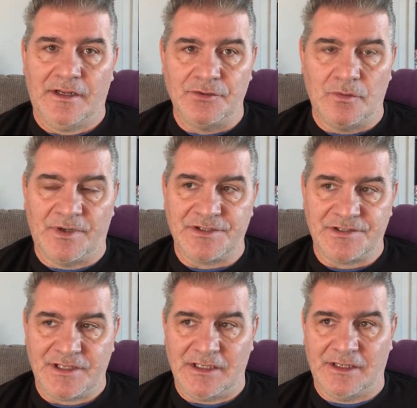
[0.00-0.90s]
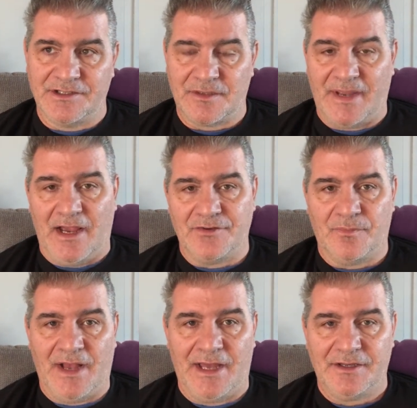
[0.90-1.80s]
I'll do a bunch of seedlings in my
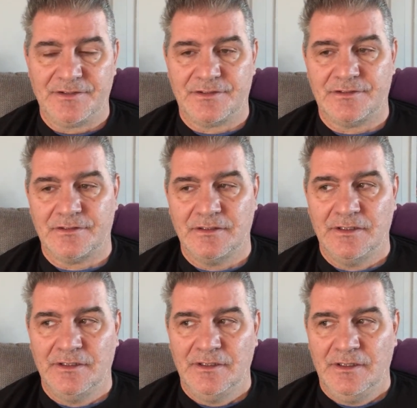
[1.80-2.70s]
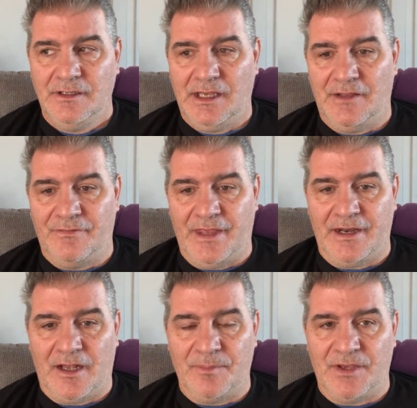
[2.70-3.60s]
hydroponics, and
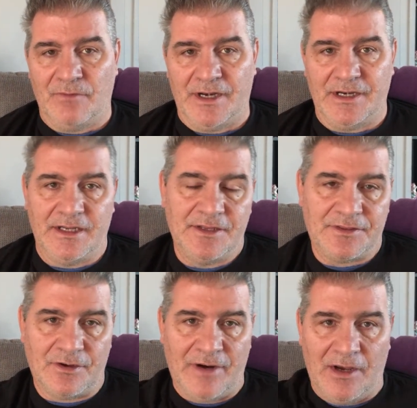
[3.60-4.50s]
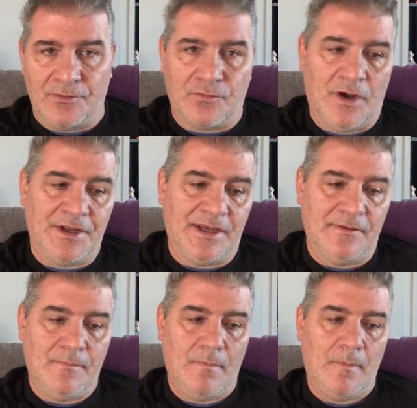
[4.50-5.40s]
then I'll be ready to hit the ground
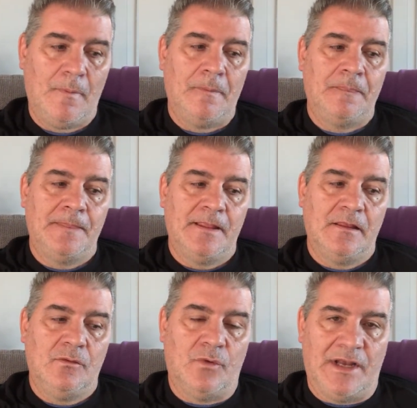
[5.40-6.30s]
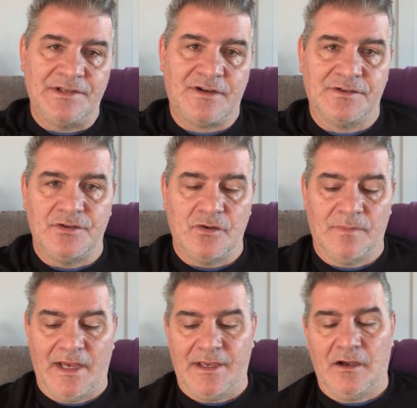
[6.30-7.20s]
running when I start to do
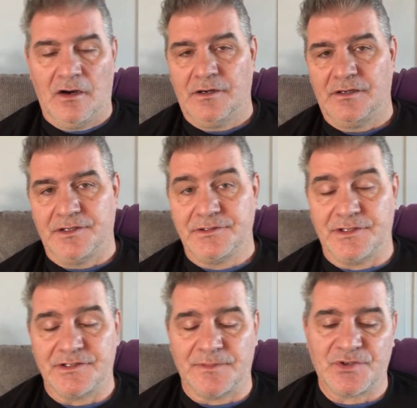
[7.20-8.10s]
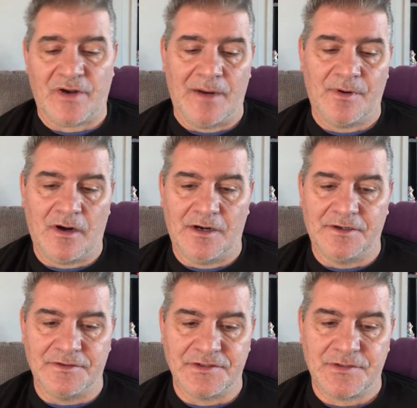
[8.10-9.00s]
my garden, the subscriber
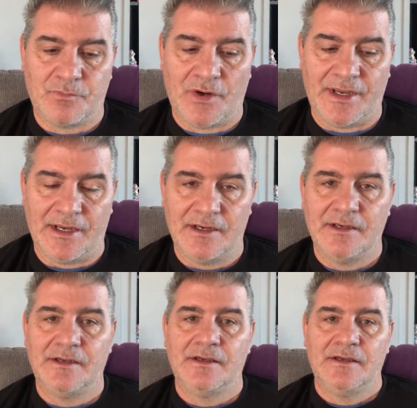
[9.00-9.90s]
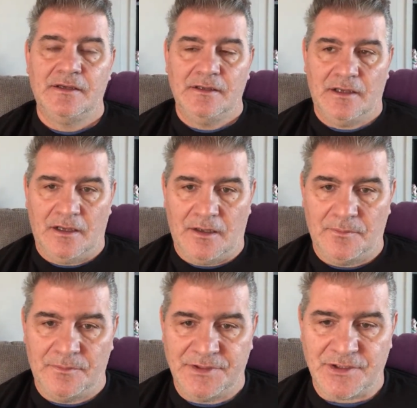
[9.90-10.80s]
garden in the spring.
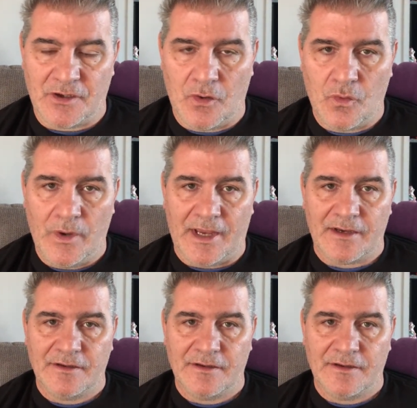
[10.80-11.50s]
It's going to go quick.